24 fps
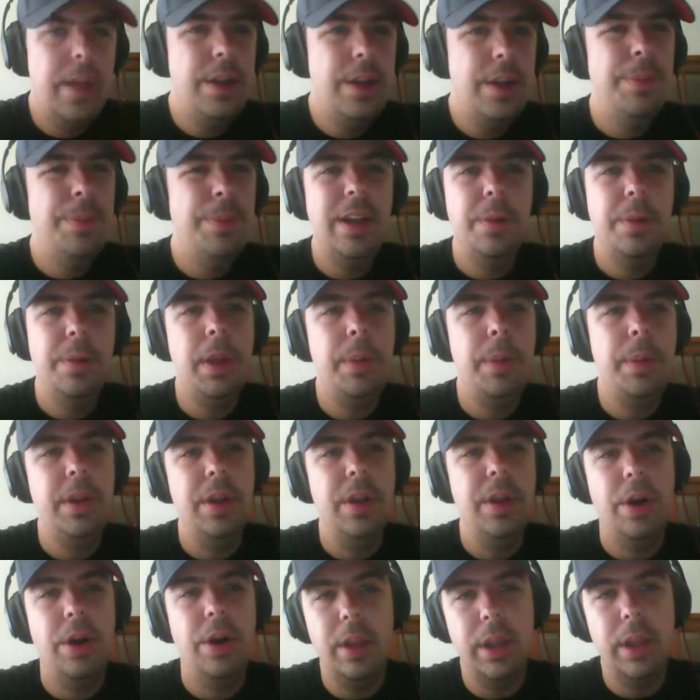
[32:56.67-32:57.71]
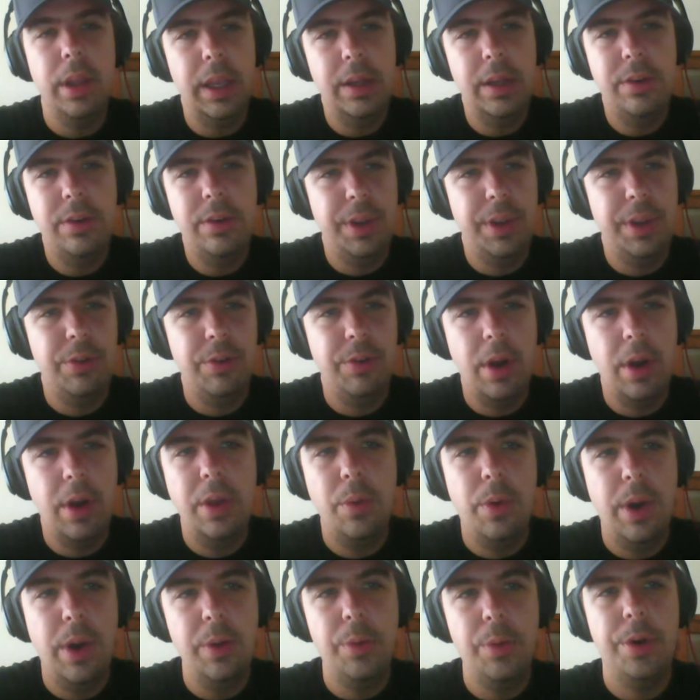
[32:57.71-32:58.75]
could be in a PPR league, just like Roddy
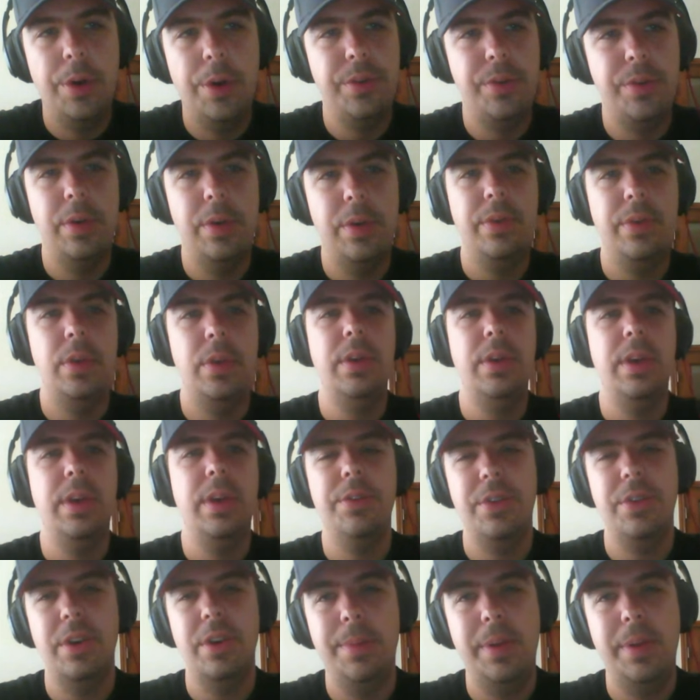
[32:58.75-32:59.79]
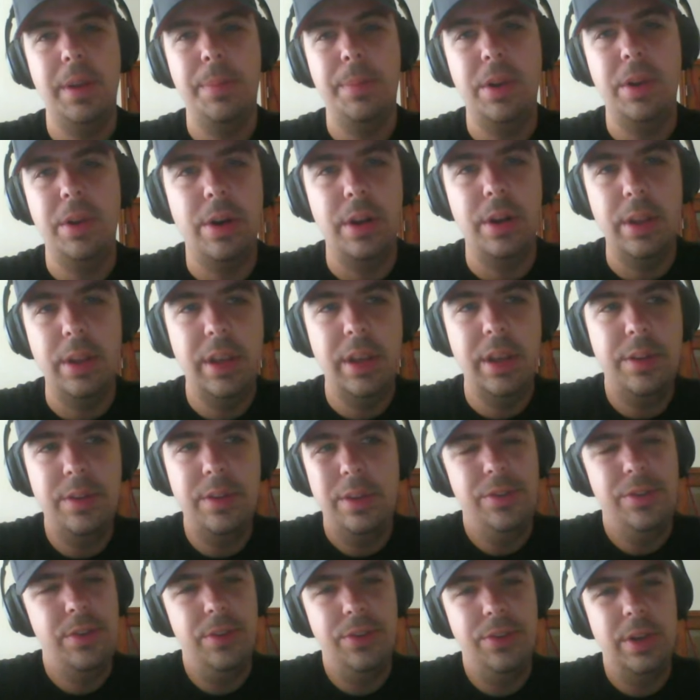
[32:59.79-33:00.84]
White was for a few years in a PPR league, because
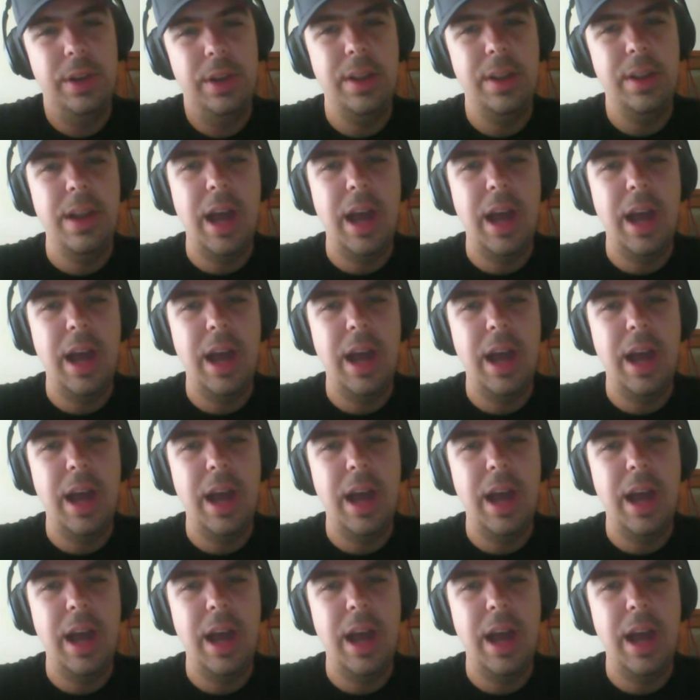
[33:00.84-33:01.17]
he's just going to